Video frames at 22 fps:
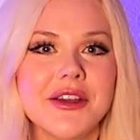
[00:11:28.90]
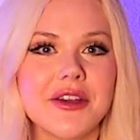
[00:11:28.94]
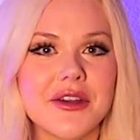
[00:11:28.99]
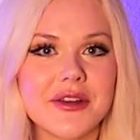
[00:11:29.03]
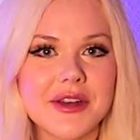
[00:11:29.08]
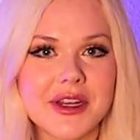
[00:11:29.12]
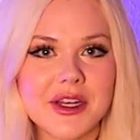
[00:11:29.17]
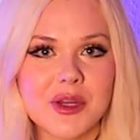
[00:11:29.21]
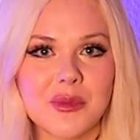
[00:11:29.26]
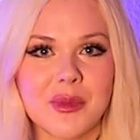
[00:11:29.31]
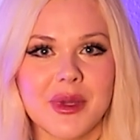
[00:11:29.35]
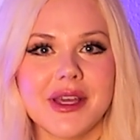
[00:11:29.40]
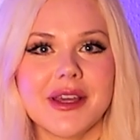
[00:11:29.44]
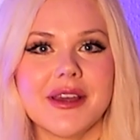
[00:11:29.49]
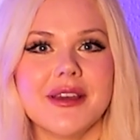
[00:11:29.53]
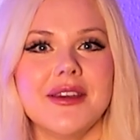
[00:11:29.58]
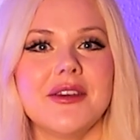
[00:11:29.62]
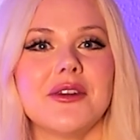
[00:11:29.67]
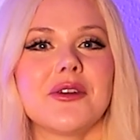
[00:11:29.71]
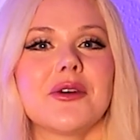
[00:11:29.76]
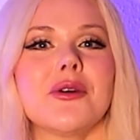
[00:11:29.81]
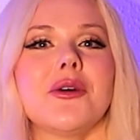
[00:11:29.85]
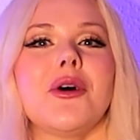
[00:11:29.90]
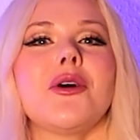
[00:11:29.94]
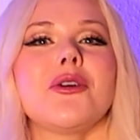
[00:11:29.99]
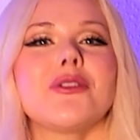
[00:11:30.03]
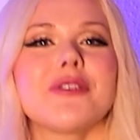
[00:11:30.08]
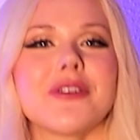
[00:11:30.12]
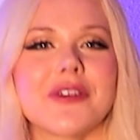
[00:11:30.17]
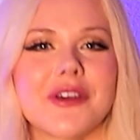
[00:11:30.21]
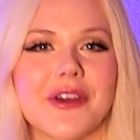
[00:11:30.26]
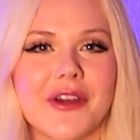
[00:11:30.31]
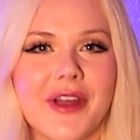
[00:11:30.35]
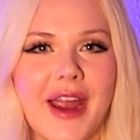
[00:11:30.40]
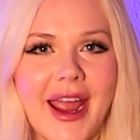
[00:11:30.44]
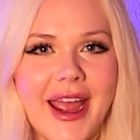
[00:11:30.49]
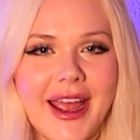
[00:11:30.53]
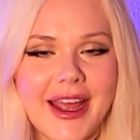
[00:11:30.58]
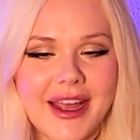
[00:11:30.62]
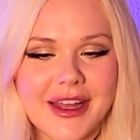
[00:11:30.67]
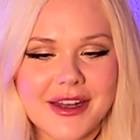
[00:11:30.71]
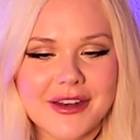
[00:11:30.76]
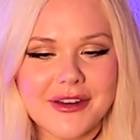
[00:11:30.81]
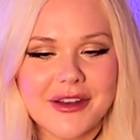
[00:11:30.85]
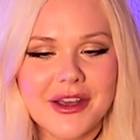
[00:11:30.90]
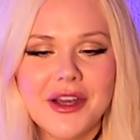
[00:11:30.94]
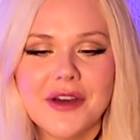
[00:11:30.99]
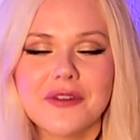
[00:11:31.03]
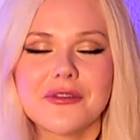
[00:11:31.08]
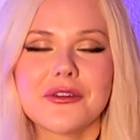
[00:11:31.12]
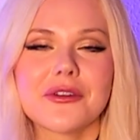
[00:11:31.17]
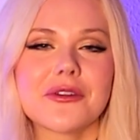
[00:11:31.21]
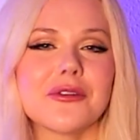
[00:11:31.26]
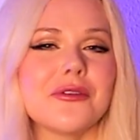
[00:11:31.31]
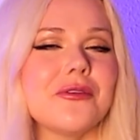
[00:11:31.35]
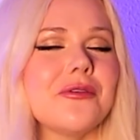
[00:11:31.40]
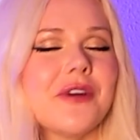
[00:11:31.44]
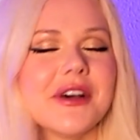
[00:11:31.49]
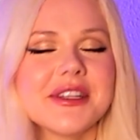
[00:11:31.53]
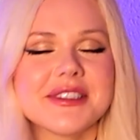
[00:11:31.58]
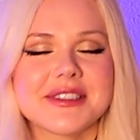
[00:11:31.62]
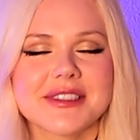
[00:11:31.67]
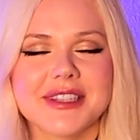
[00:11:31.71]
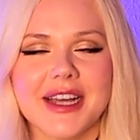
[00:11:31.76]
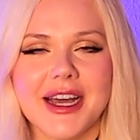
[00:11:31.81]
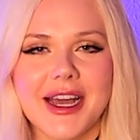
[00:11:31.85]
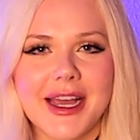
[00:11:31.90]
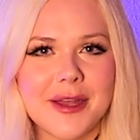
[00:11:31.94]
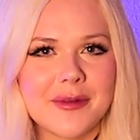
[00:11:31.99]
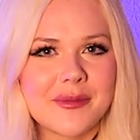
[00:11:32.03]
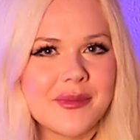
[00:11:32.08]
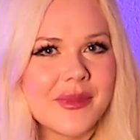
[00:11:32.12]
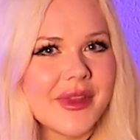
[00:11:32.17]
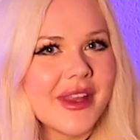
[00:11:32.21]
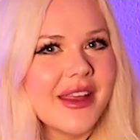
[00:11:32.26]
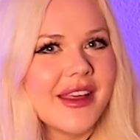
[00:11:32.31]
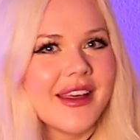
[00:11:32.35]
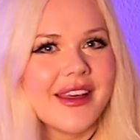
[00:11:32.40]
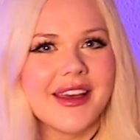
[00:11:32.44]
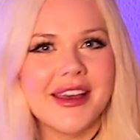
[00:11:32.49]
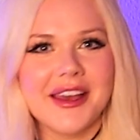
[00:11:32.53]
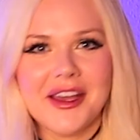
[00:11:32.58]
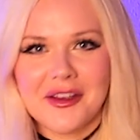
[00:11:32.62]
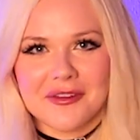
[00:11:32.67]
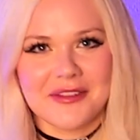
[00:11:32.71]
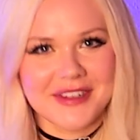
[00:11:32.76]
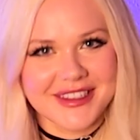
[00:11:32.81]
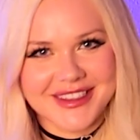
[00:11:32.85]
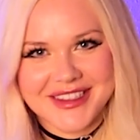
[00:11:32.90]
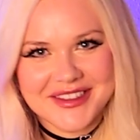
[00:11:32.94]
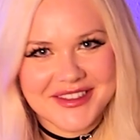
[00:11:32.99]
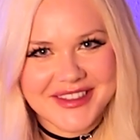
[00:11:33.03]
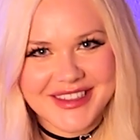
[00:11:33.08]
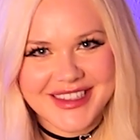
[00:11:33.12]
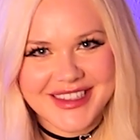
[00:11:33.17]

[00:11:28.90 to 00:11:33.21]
you need to be, you know, holding her hand for the first time every single